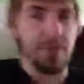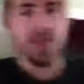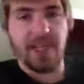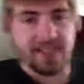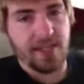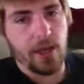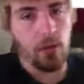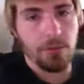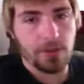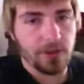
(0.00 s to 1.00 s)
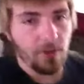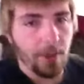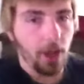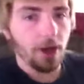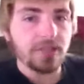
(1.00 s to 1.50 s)
most things I hold most dear to
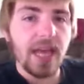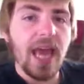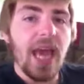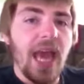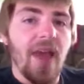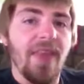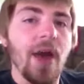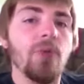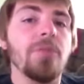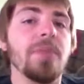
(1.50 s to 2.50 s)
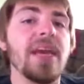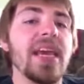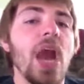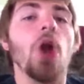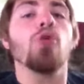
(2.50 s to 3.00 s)
my heart. And that would
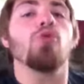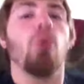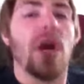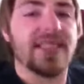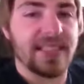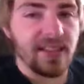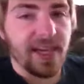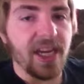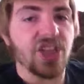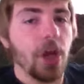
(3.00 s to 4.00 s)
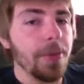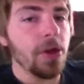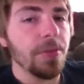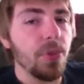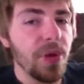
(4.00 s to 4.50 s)
be wrestling,
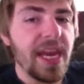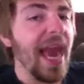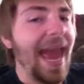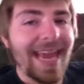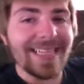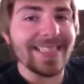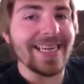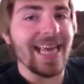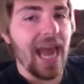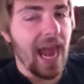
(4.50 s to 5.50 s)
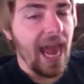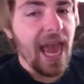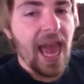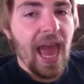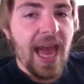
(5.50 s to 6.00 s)
WWE and TNA.
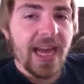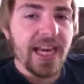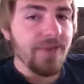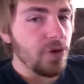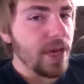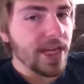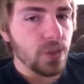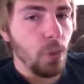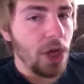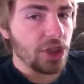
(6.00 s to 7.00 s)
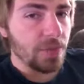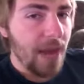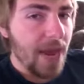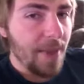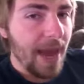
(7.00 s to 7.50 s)
And if you guys watched
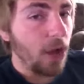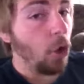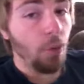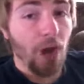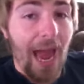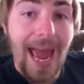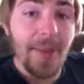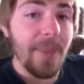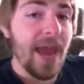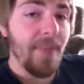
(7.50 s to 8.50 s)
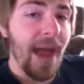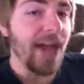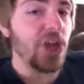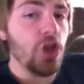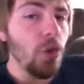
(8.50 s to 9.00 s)
Payback or were at
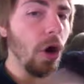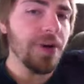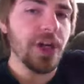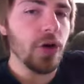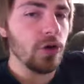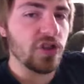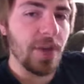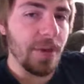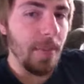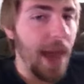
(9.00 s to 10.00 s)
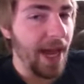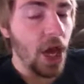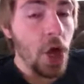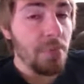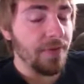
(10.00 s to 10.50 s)
Payback, you already know who's coming back.
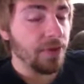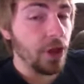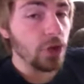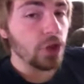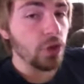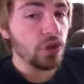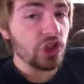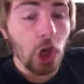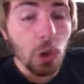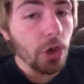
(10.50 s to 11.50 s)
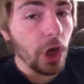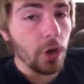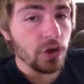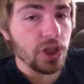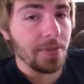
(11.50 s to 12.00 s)
But for those who don't know
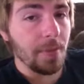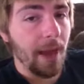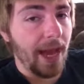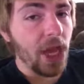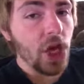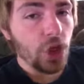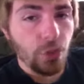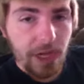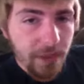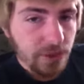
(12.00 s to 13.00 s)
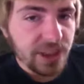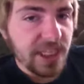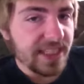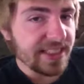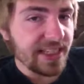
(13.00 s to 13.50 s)
who's coming back, you will either
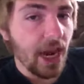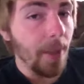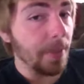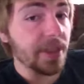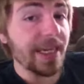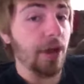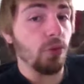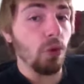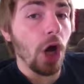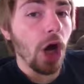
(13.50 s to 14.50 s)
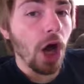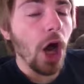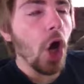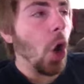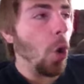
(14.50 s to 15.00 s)
see this tonight on Monday Night
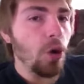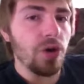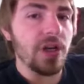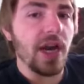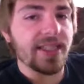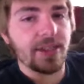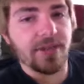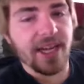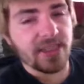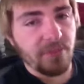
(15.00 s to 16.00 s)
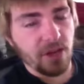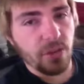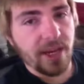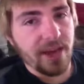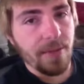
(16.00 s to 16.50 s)
Raw or not till next month
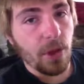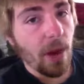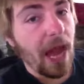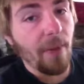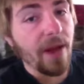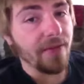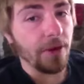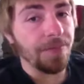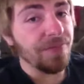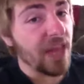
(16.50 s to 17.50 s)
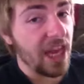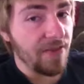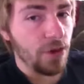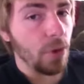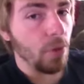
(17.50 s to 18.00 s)
when they debut it. However,
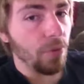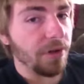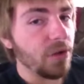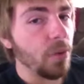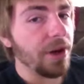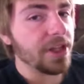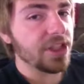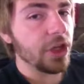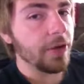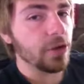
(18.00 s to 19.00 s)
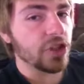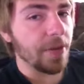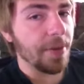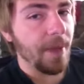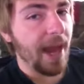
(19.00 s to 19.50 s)
if you are really wanting to know who's
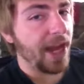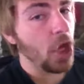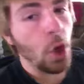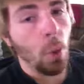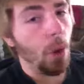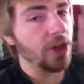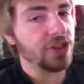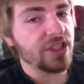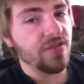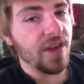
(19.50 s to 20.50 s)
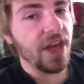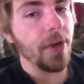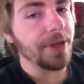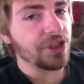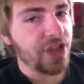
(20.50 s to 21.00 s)
coming back, watch this
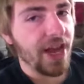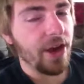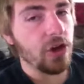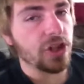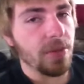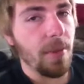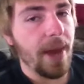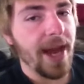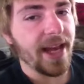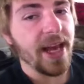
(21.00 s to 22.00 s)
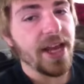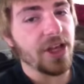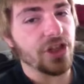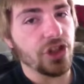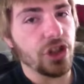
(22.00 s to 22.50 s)
video and check out who's coming back
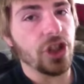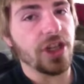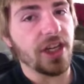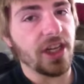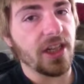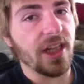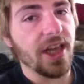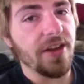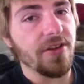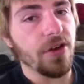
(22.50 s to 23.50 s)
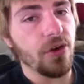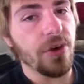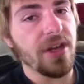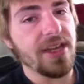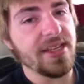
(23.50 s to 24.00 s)
because you're going to love who
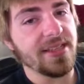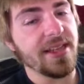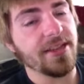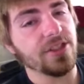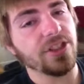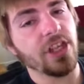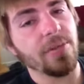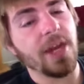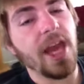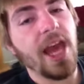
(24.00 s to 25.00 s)
it is, ladies and gentlemen